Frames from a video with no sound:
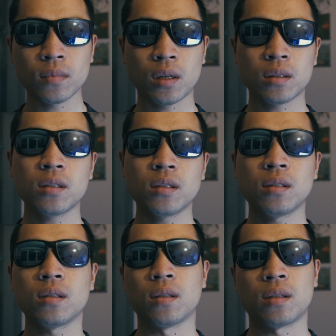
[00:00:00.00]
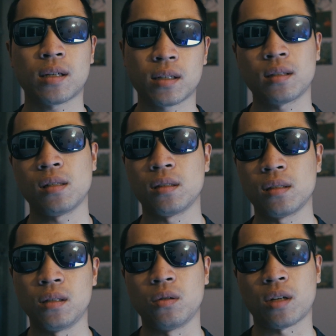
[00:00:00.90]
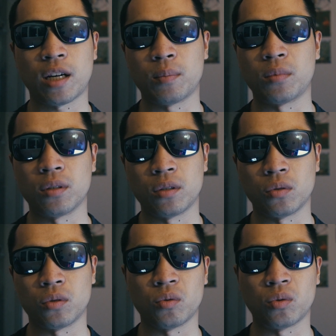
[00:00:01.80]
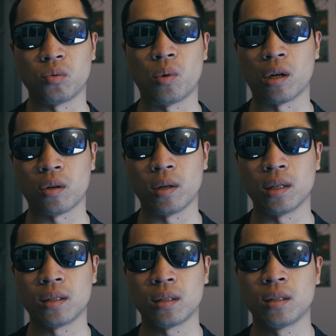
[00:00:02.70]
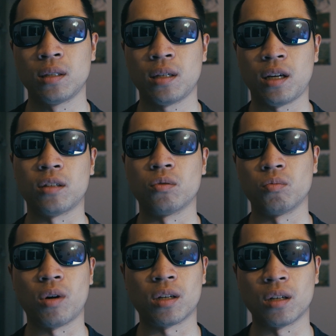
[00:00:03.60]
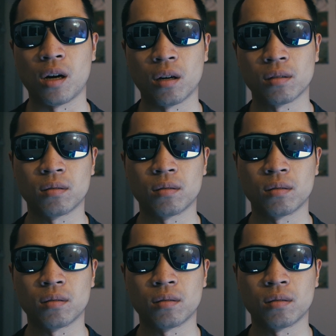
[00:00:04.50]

And this is a nice little camera to work with and whatnot.